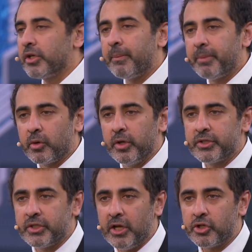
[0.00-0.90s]
adopt Bitcoin as
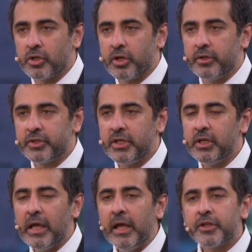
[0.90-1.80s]
its national currency.
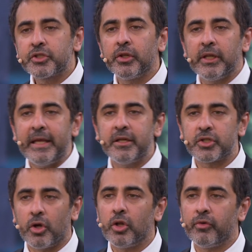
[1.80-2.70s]
And so the land is
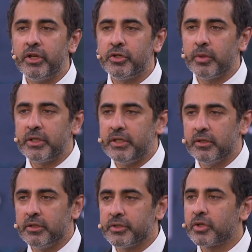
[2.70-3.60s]
already doing
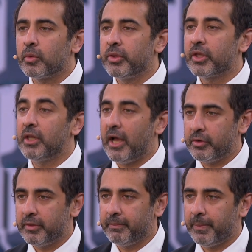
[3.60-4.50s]
deals with the
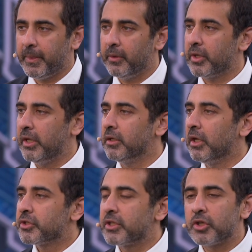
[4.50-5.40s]
cloud. Okay,
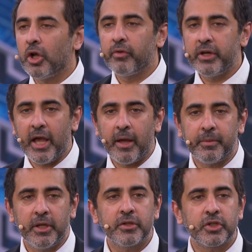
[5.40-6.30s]
so it's already
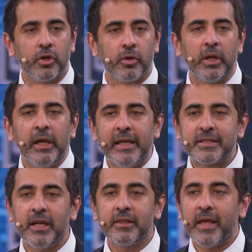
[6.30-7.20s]
happening, so it's
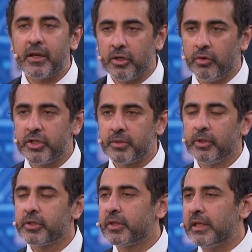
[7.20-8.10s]
not that
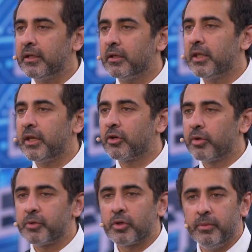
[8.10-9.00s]
unreasonable to think that a
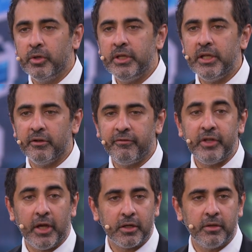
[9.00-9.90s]
crypto community and a
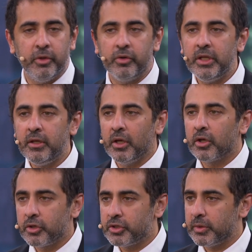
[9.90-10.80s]
fiat community
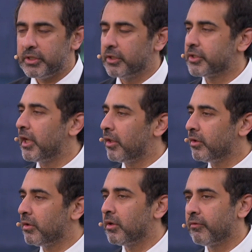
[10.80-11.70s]
could do a deal
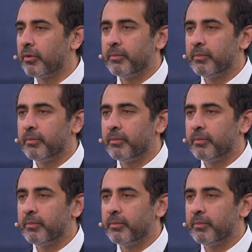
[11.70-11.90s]
together for